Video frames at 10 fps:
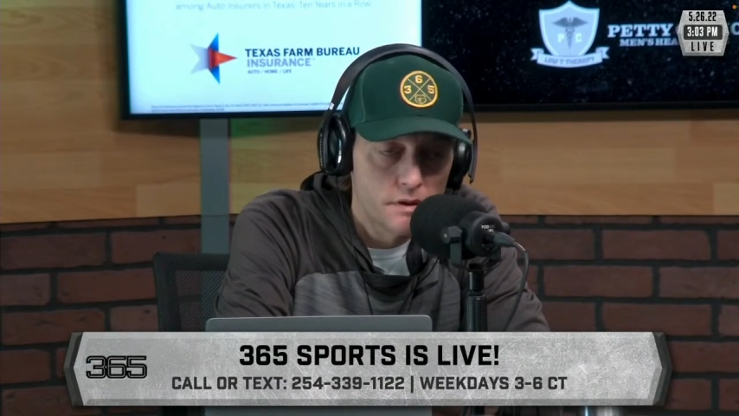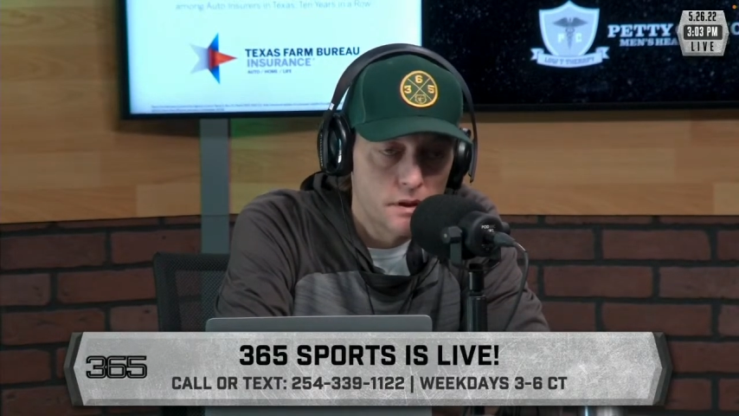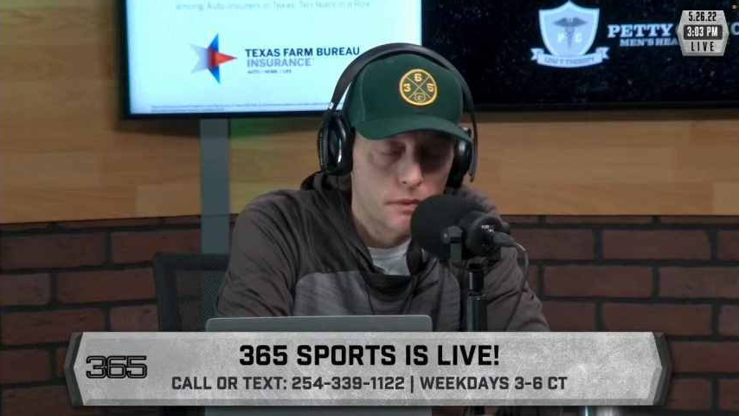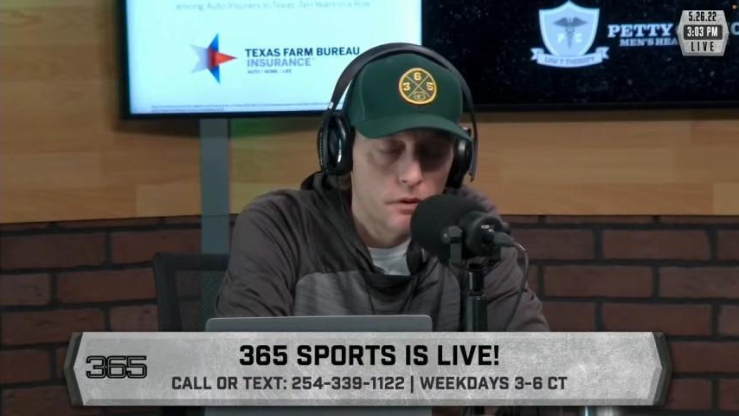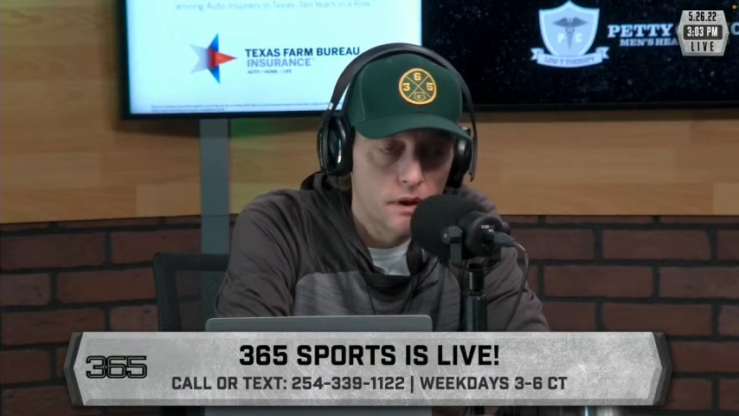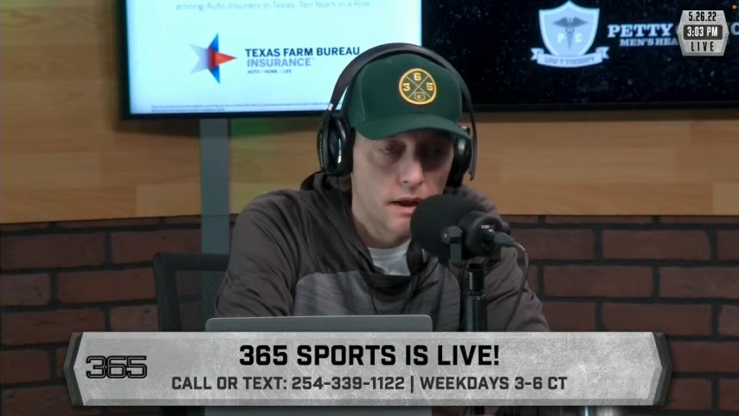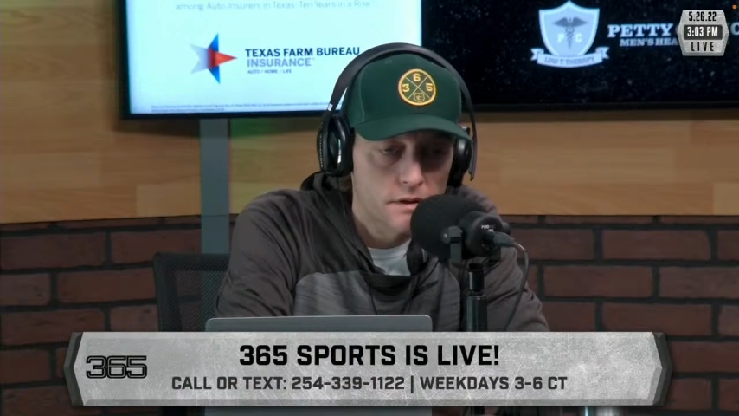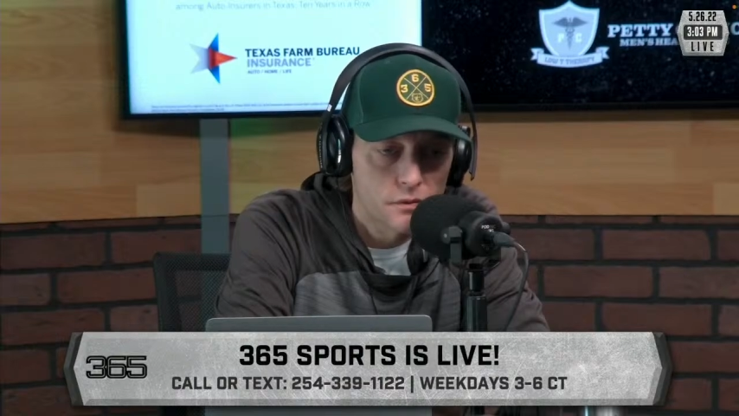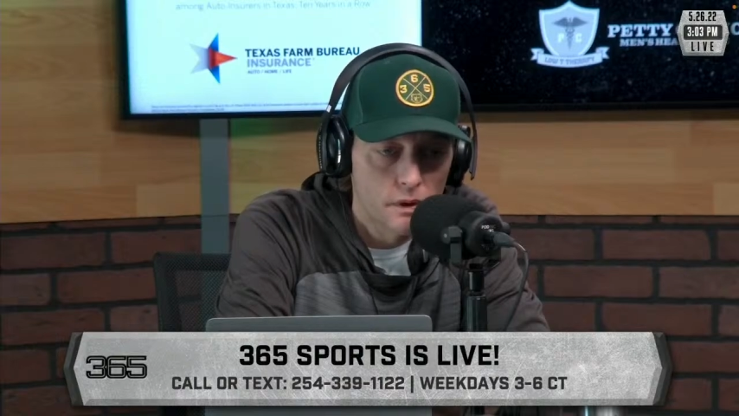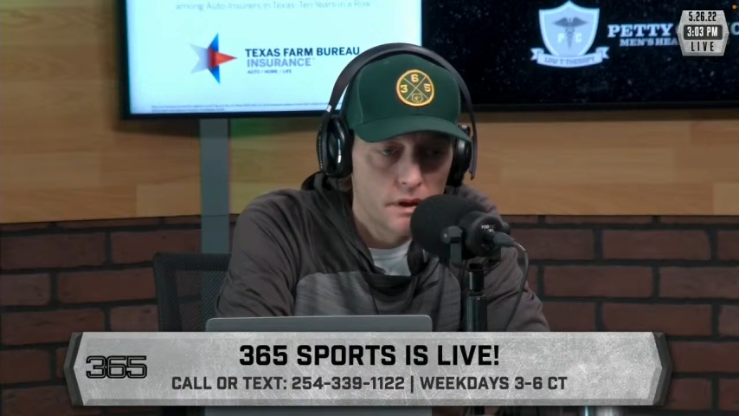Jimbo
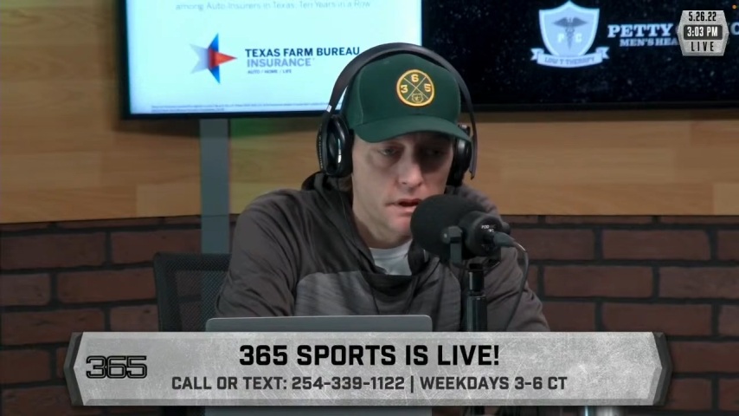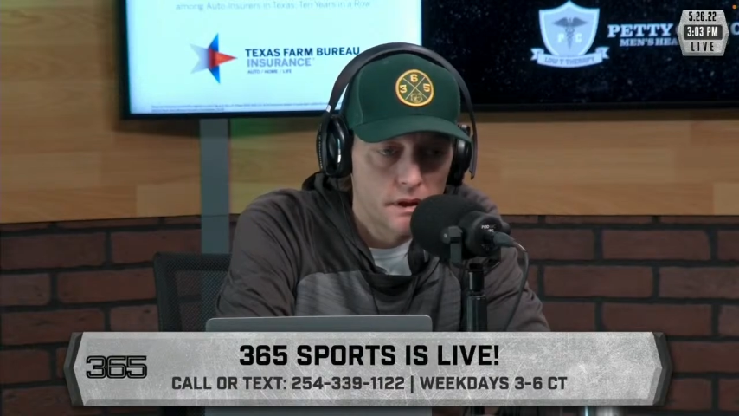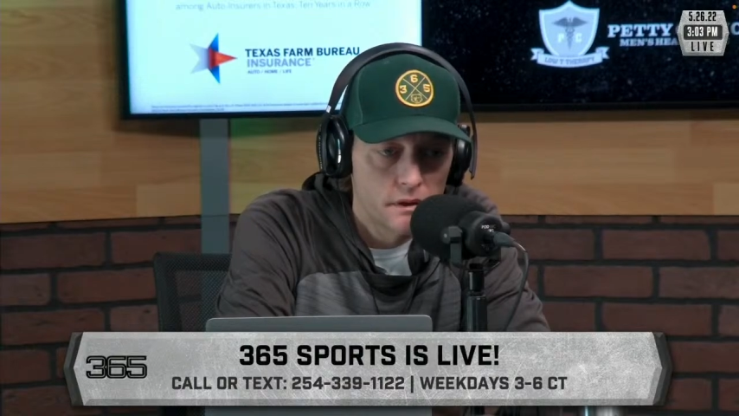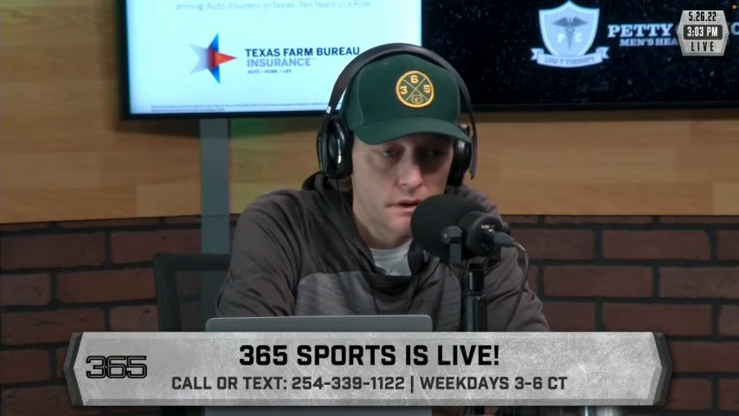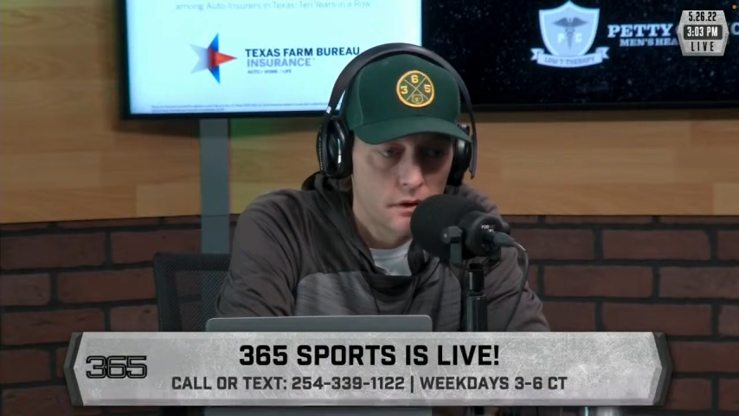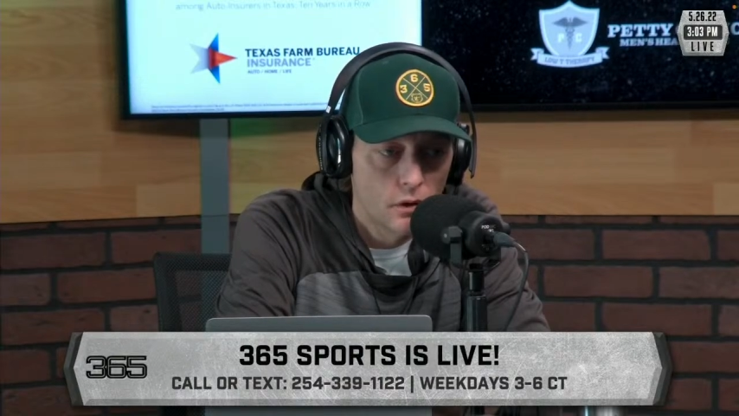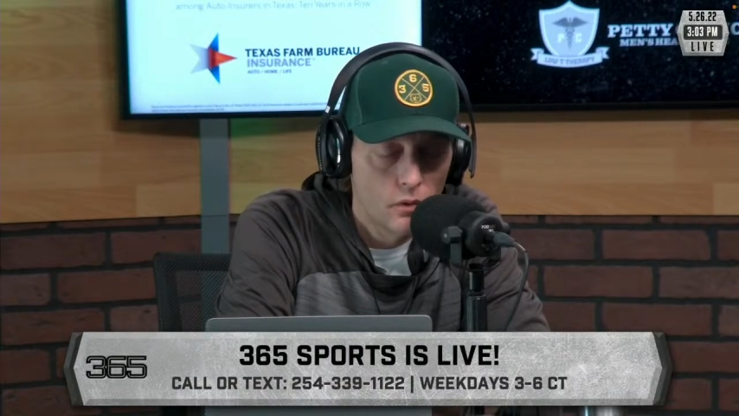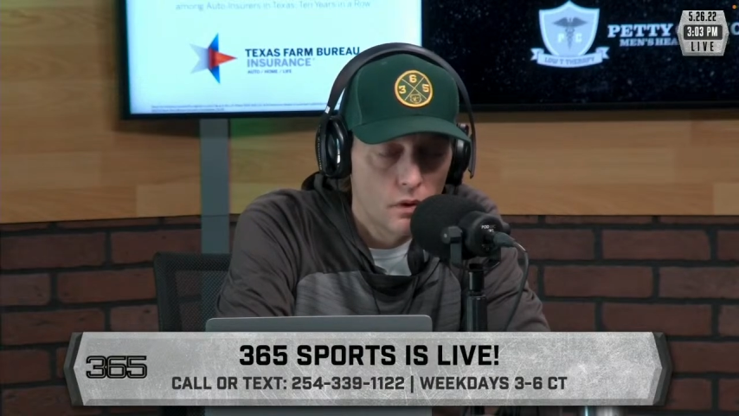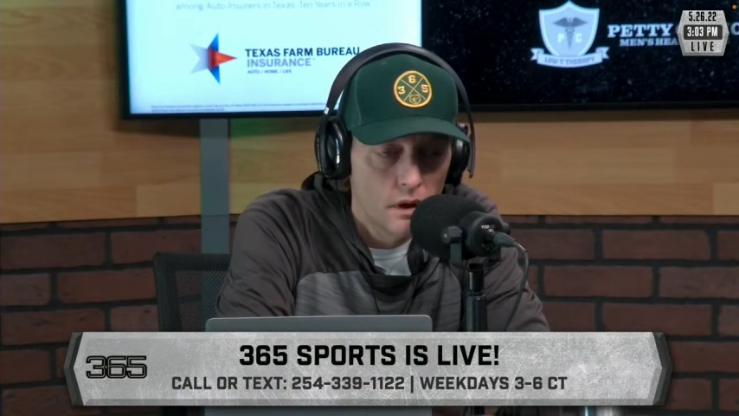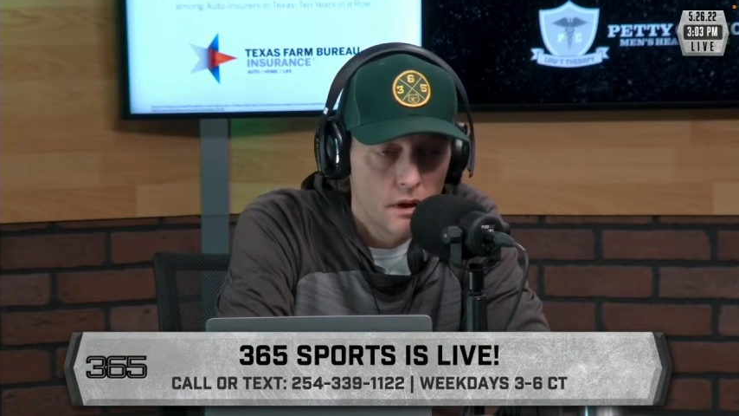last week, and, you know,